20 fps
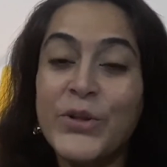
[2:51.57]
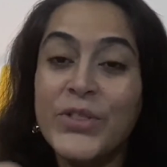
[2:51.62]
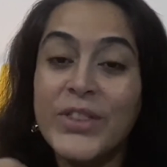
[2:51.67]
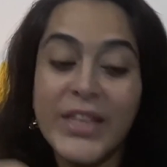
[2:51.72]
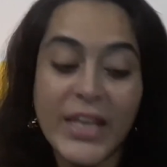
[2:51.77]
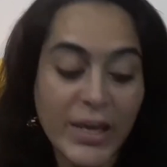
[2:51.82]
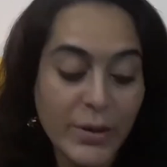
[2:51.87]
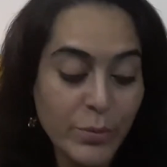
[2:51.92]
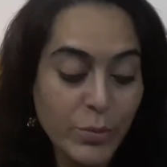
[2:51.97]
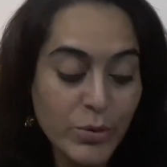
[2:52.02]

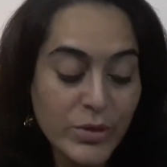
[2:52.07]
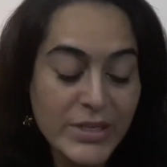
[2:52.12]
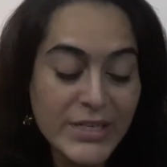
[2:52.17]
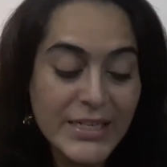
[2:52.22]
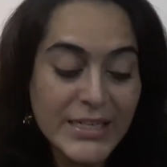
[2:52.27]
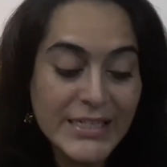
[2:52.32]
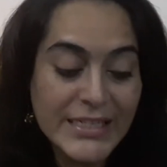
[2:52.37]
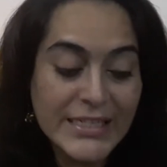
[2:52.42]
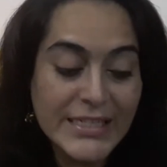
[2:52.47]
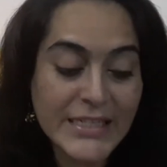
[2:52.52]
they would
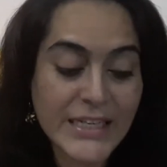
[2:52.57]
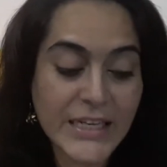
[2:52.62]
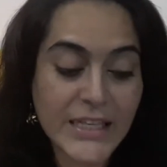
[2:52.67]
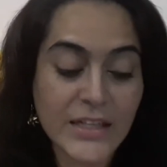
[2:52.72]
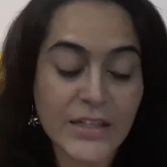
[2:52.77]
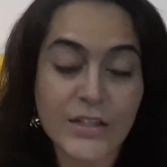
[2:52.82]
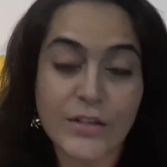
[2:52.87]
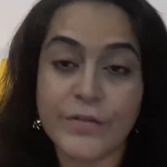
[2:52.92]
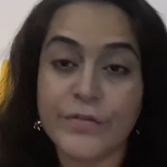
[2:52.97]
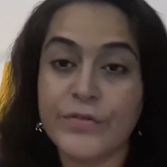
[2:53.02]
see
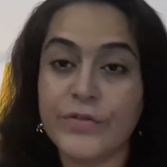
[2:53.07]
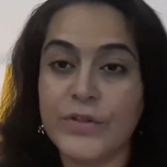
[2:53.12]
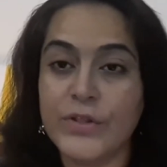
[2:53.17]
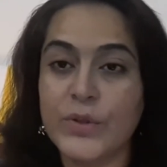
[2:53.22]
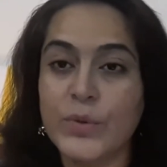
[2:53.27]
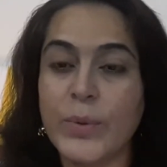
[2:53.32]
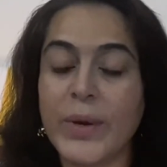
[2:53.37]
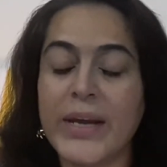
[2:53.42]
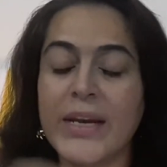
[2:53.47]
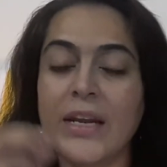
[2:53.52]
the
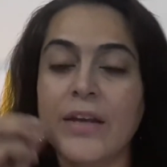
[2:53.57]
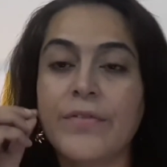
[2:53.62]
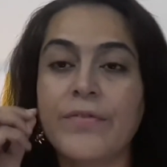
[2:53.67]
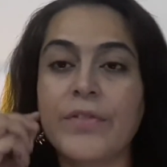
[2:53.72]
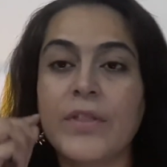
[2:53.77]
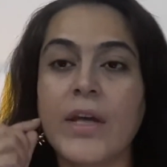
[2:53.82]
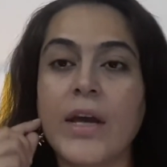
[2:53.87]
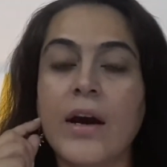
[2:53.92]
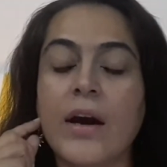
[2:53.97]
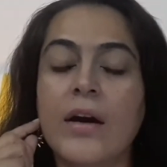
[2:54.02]
difference when,
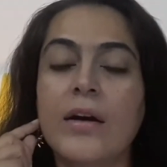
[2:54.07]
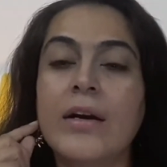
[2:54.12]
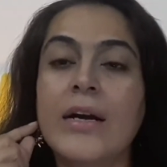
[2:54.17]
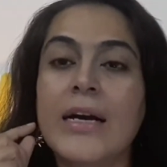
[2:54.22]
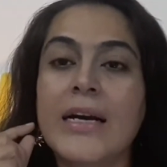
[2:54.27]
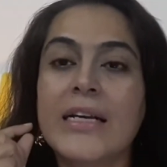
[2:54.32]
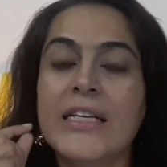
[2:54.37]
if they are,